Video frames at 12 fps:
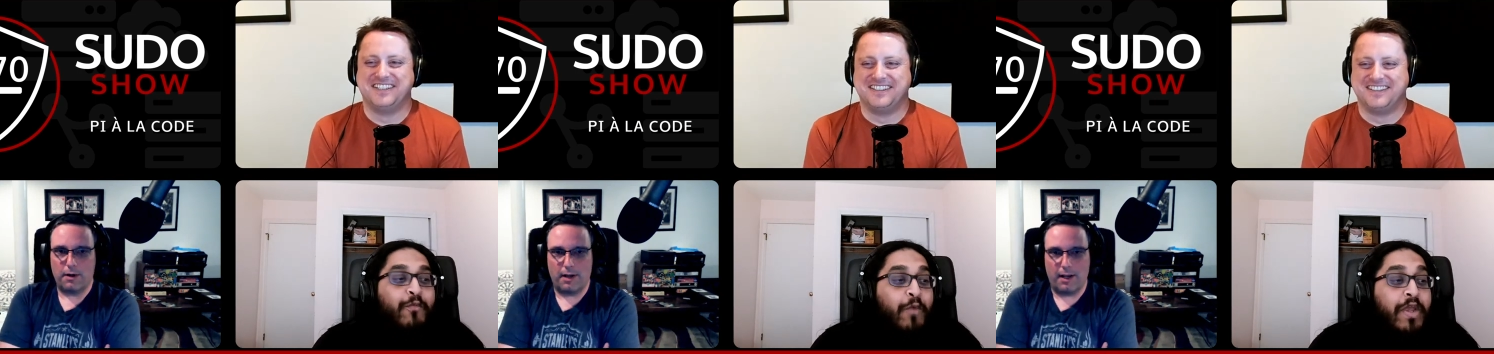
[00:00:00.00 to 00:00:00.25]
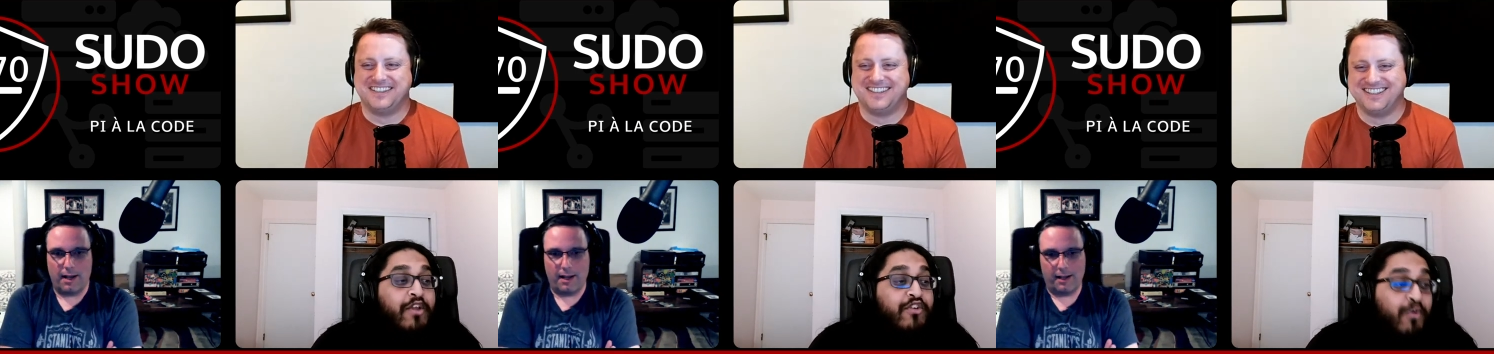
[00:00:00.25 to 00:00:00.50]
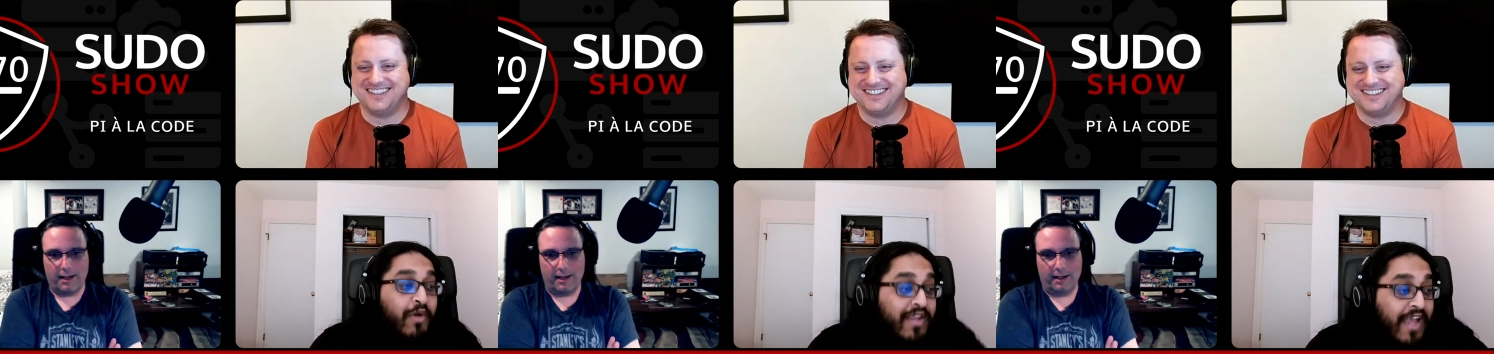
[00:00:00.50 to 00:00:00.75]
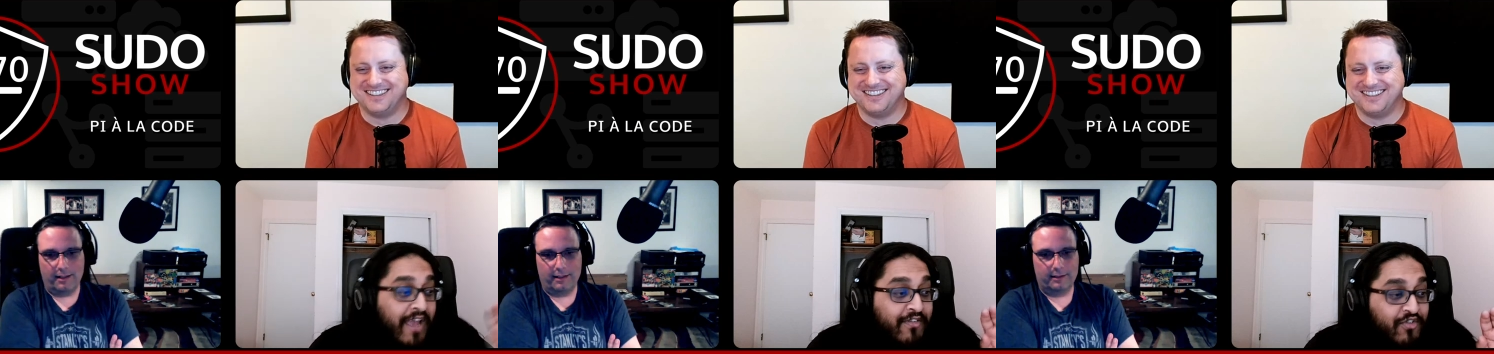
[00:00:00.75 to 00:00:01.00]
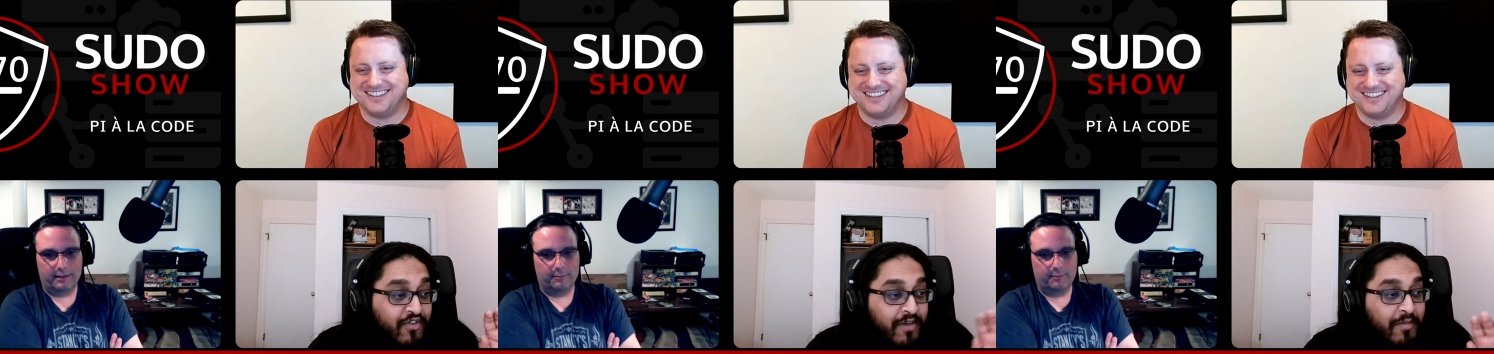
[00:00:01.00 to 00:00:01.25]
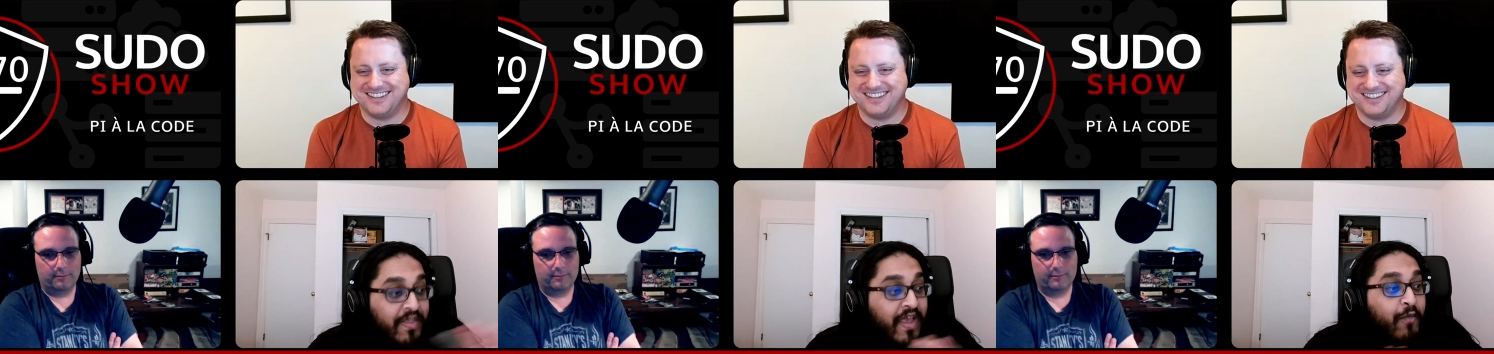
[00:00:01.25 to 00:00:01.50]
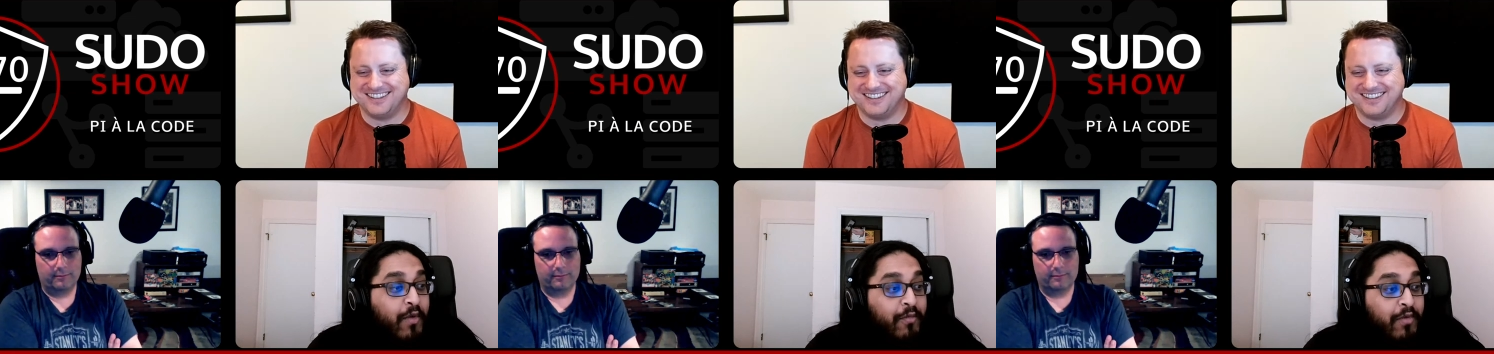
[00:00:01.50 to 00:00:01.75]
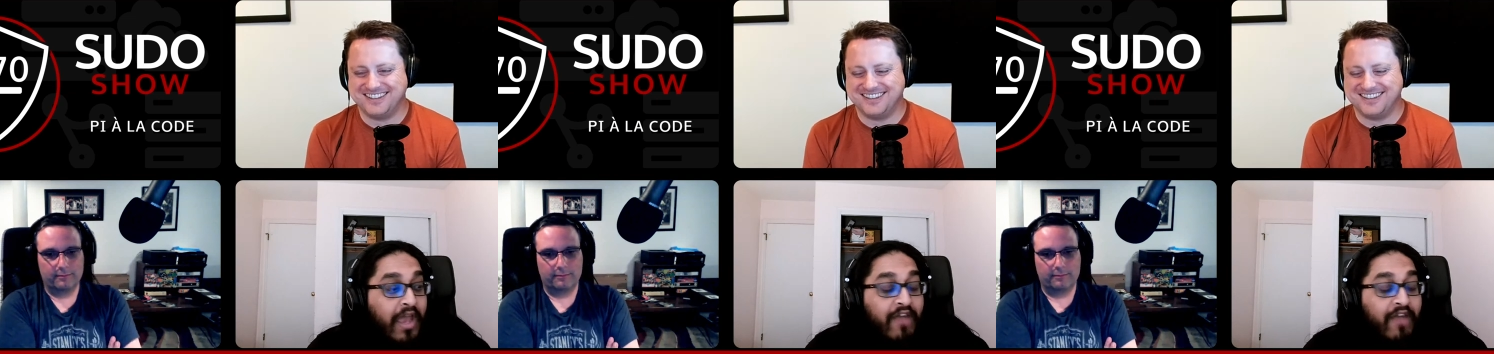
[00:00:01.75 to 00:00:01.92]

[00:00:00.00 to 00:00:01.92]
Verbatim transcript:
Speaker 1: We could do a live stream, and that way we,